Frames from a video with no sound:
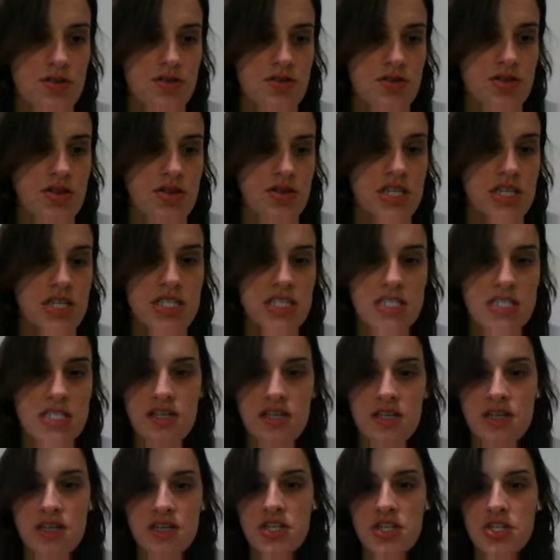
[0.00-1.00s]
So this is
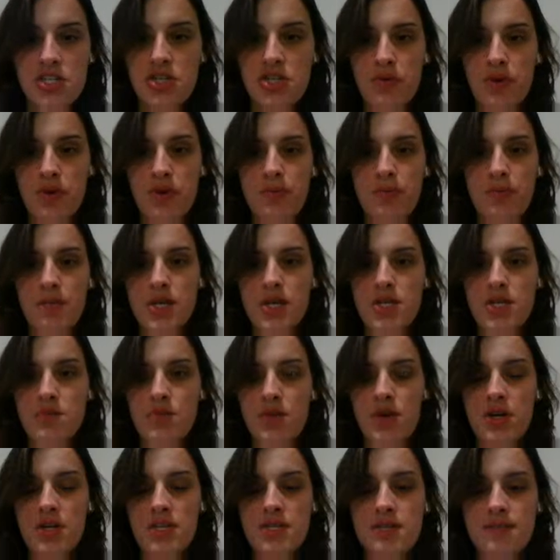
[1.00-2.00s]
clearly showing much
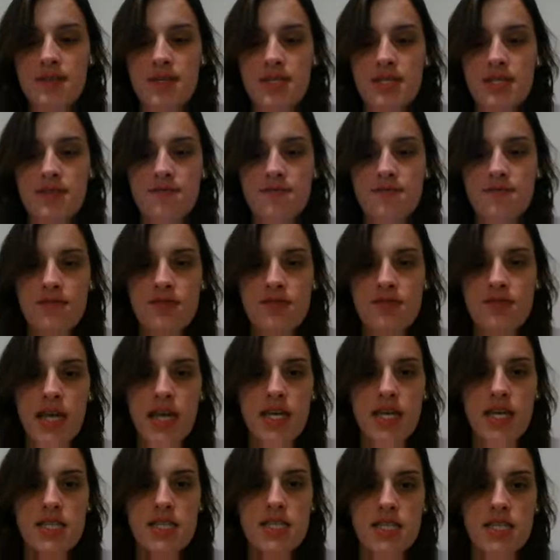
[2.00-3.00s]
more expensive
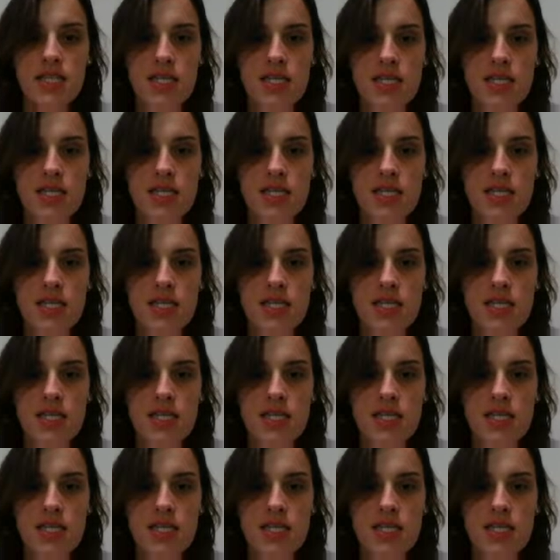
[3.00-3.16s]
flights.